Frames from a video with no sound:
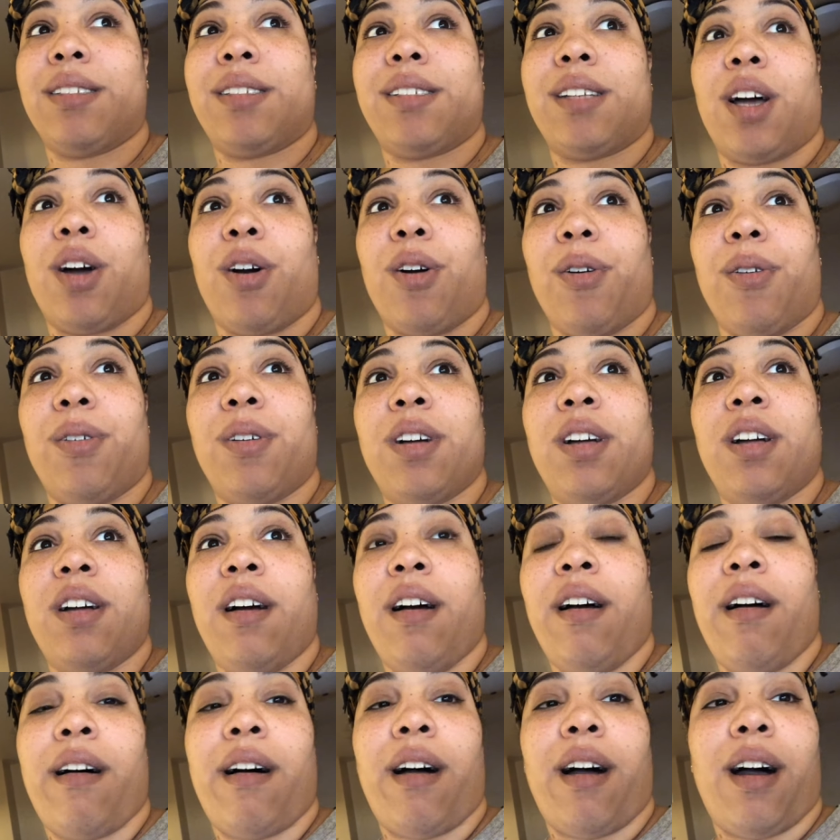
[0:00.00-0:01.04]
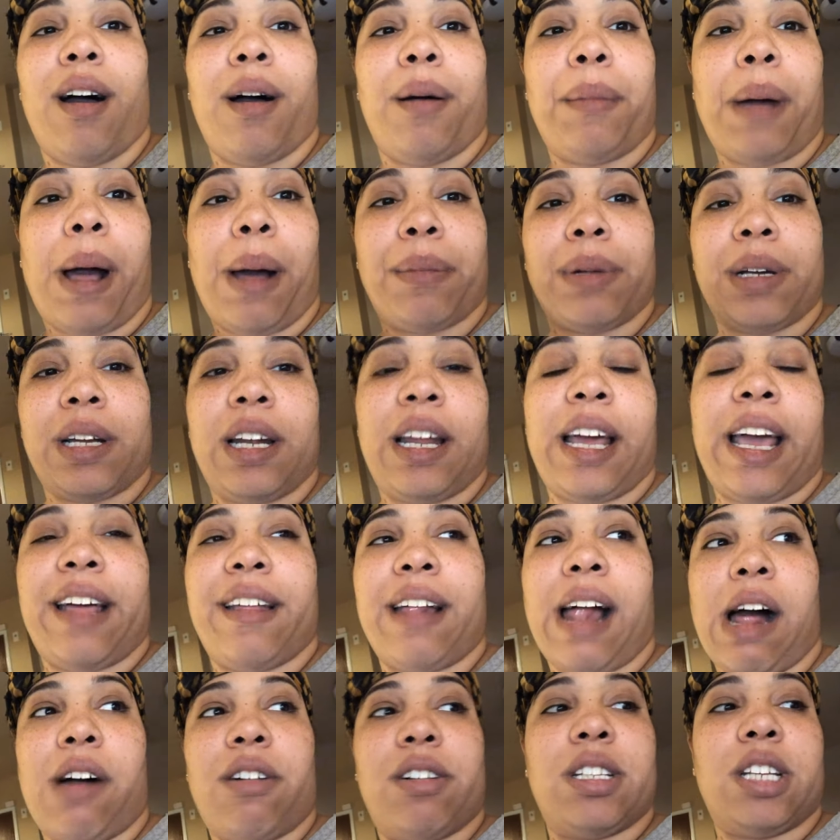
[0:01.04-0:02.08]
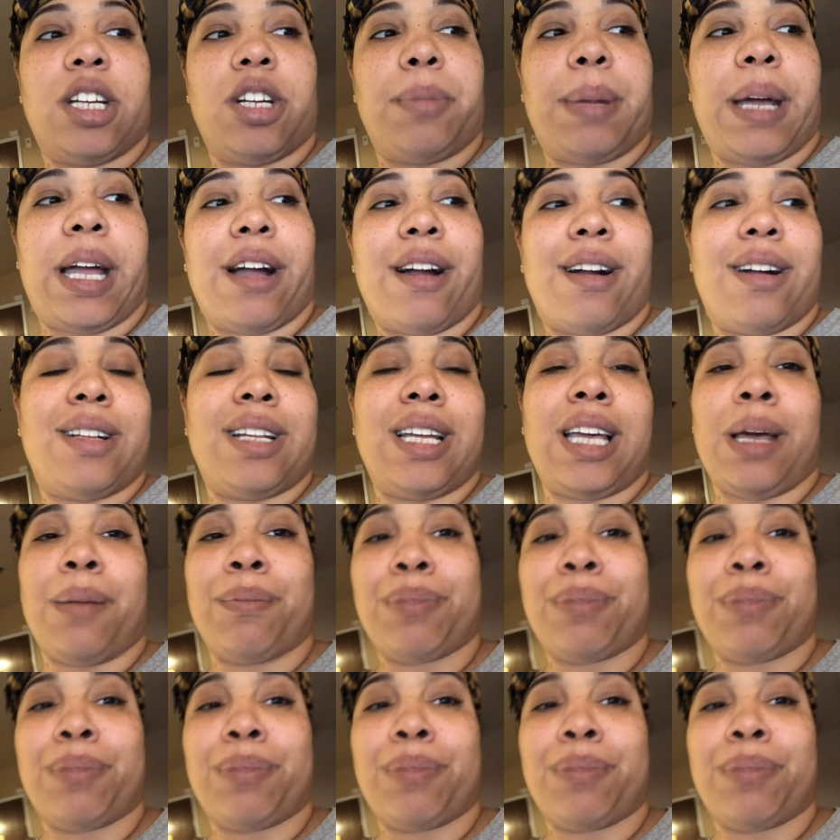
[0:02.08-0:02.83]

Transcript: So um, I'm gonna head out a little bit early,